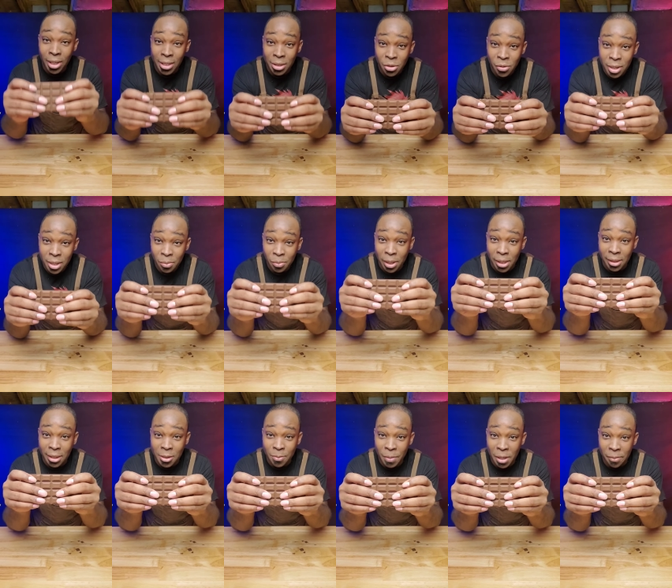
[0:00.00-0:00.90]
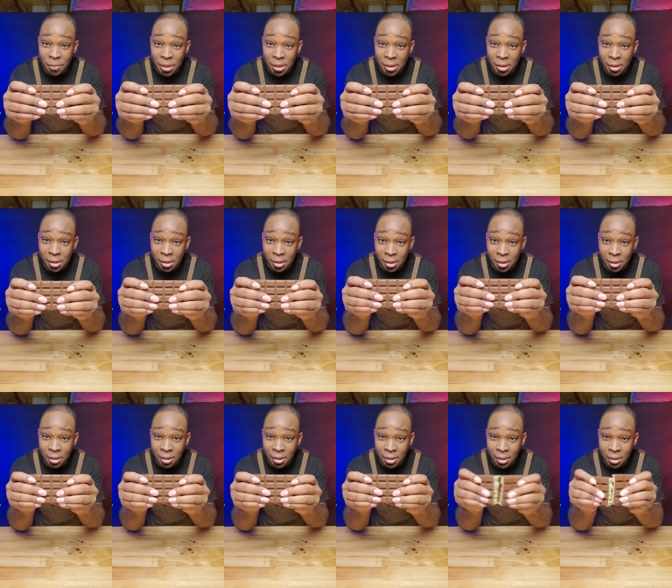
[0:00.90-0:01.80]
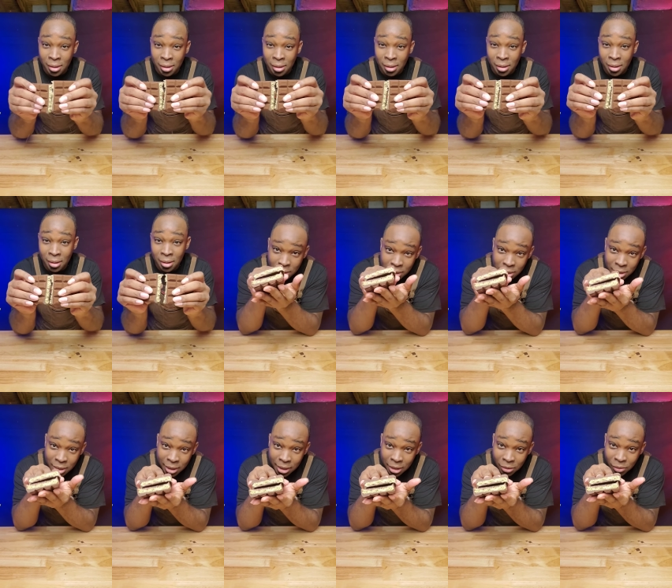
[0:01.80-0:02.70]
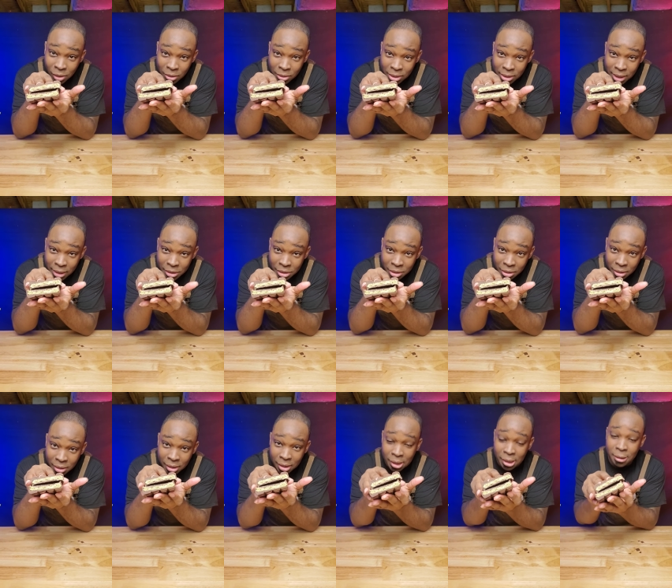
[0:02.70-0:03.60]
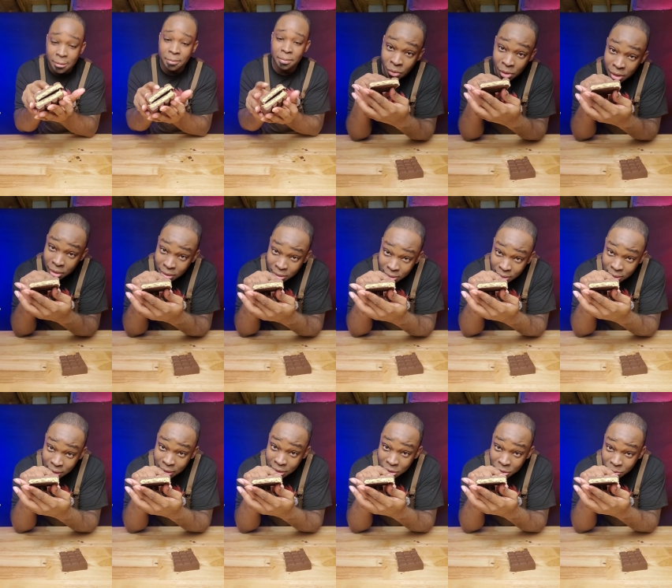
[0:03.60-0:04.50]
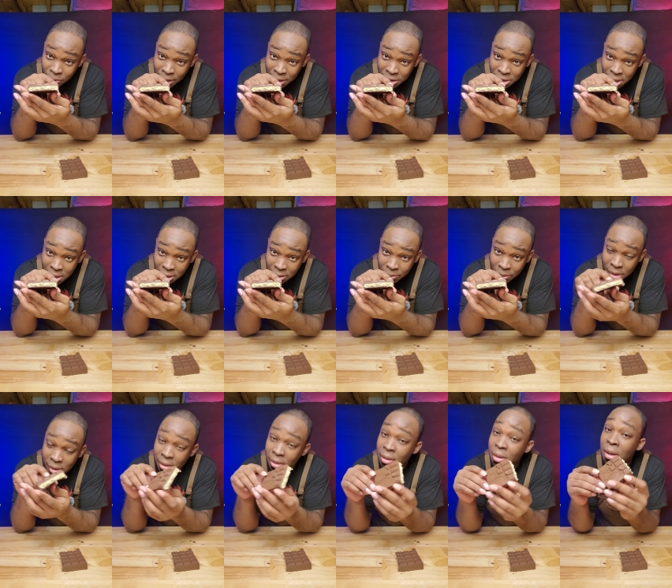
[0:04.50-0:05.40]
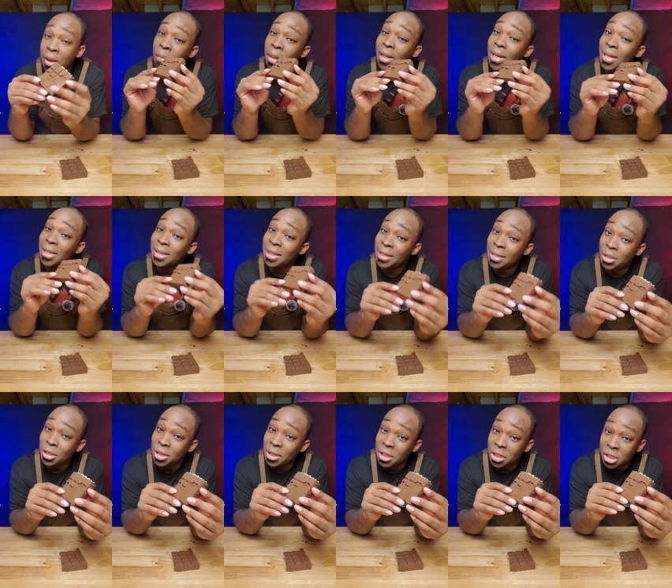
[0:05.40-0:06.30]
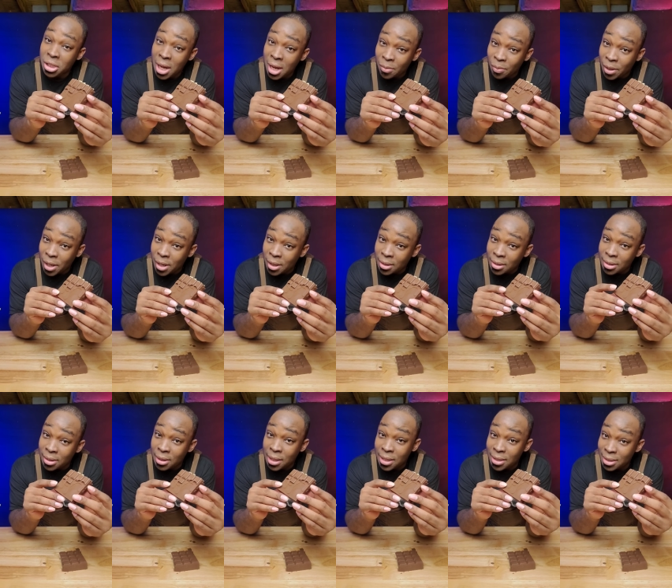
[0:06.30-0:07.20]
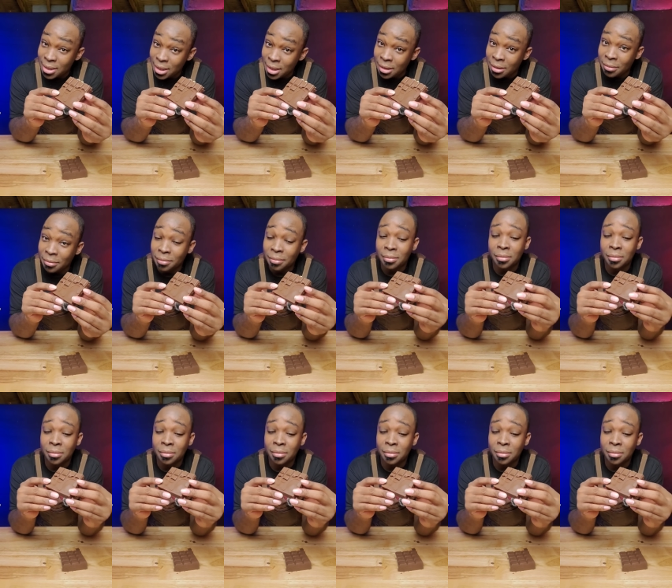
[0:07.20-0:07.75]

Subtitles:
right, let's go ahead and break this puppy. Just look at that cross section. Well, that's the Dubai chocolate bar, but is it as good as Chalkbox? Let's see.